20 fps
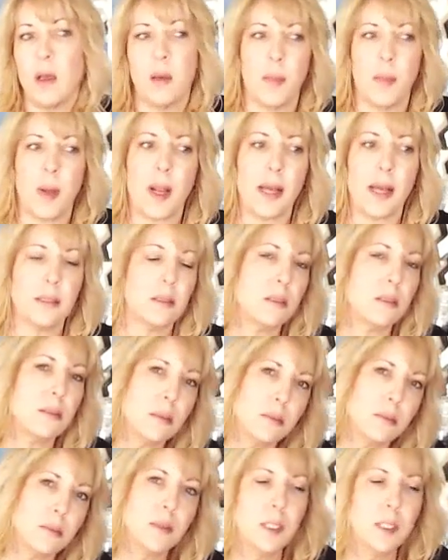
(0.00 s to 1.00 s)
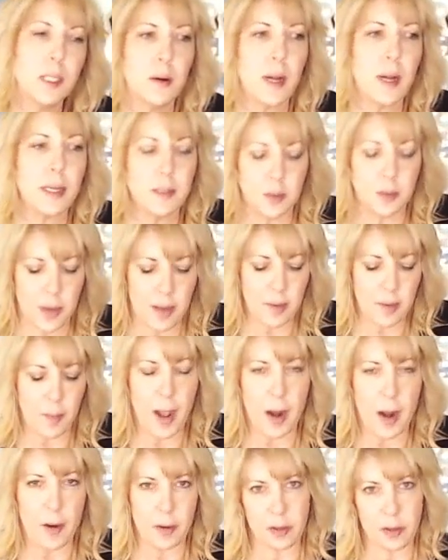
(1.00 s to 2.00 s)
But I still, you know, I do have a
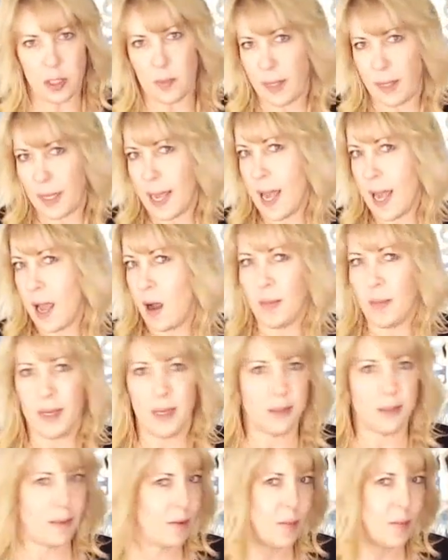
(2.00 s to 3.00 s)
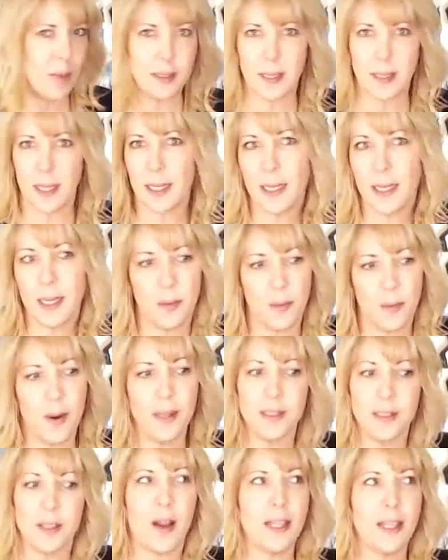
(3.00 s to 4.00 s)
pirate ship account because everybody said get
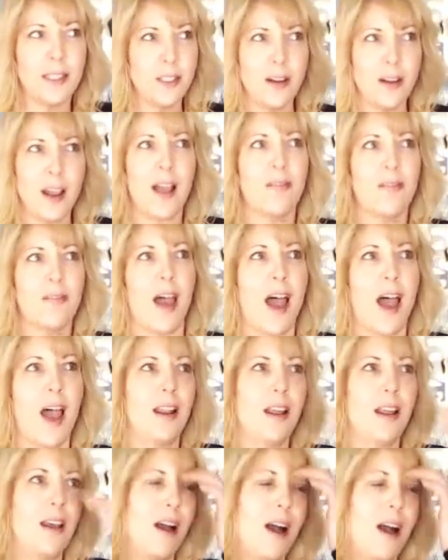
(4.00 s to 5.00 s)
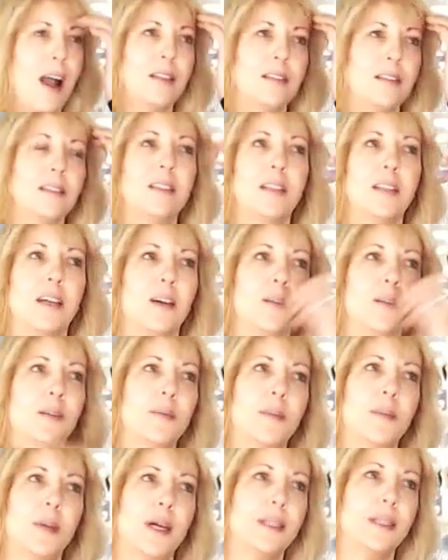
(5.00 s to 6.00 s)
one. So I do have that. I, you know,
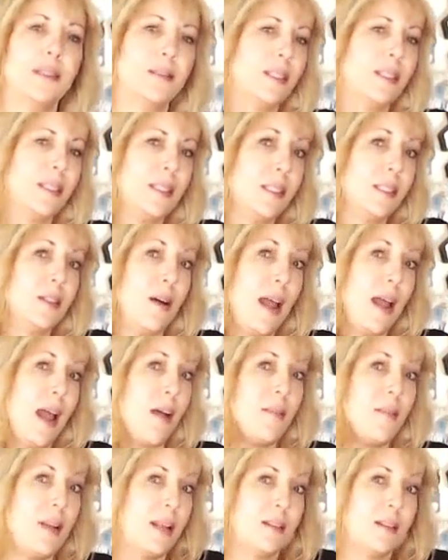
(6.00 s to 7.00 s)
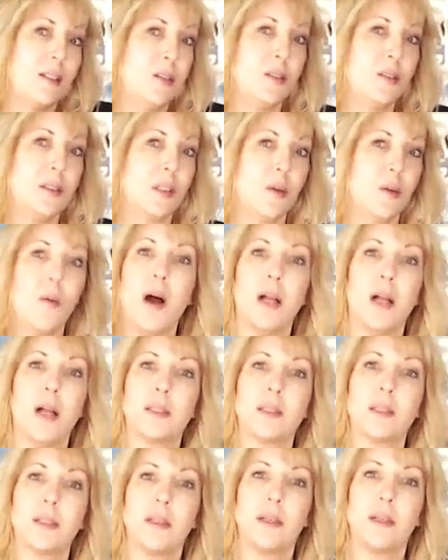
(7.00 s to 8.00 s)
but still I haven't used it
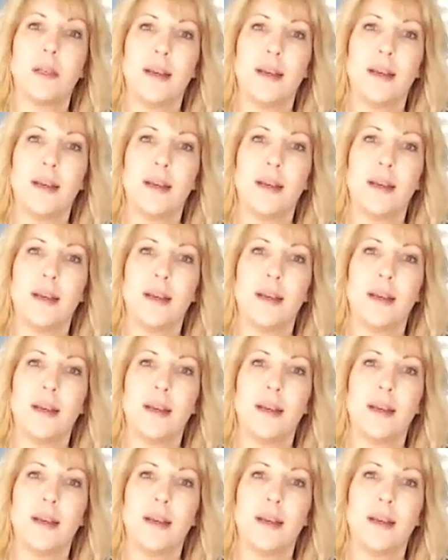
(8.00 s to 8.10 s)
once.